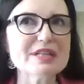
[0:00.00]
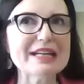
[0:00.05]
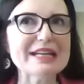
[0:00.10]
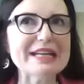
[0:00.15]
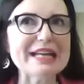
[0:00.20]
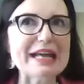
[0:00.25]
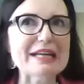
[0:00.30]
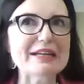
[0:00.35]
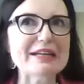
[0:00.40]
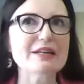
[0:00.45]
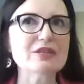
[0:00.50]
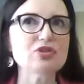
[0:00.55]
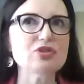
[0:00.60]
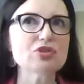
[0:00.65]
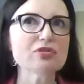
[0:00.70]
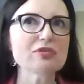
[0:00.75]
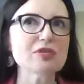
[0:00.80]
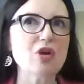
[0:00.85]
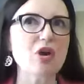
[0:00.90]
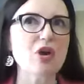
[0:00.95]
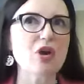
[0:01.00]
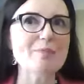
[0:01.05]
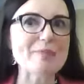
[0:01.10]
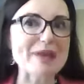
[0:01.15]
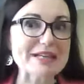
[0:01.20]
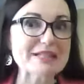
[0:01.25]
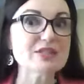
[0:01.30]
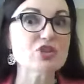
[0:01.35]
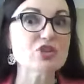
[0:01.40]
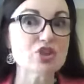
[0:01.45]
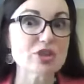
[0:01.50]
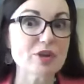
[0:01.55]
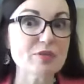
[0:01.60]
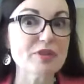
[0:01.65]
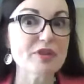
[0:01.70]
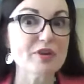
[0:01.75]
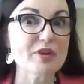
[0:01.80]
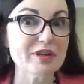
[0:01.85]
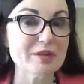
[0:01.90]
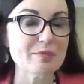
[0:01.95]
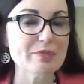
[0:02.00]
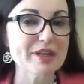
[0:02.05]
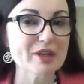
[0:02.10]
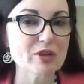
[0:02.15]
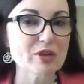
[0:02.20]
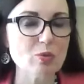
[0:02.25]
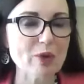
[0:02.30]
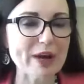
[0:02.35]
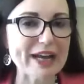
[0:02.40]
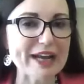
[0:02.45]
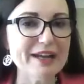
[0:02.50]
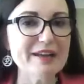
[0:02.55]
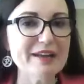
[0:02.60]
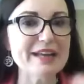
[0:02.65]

getting our message out there in a bigger way.